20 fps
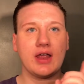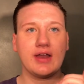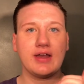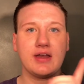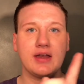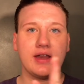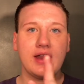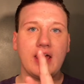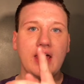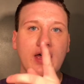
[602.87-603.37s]

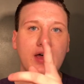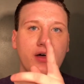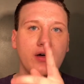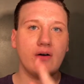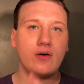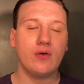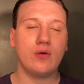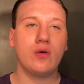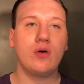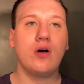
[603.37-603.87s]

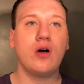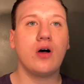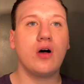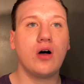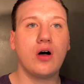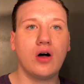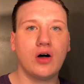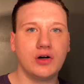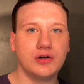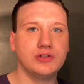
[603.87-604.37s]
Now,
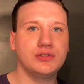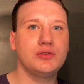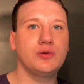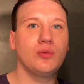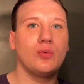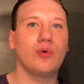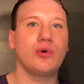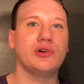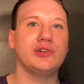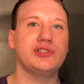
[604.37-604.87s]
on to
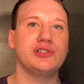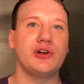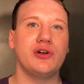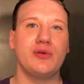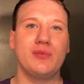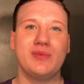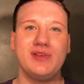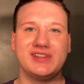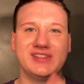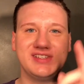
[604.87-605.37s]

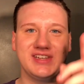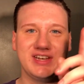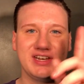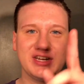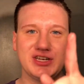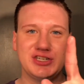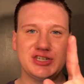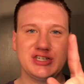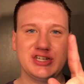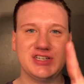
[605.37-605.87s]
wardrobe. See
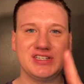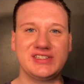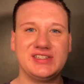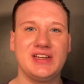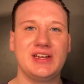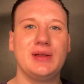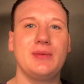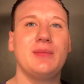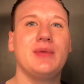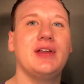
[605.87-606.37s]
you just
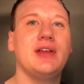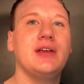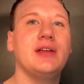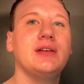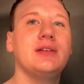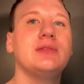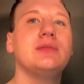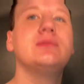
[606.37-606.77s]
in a minute.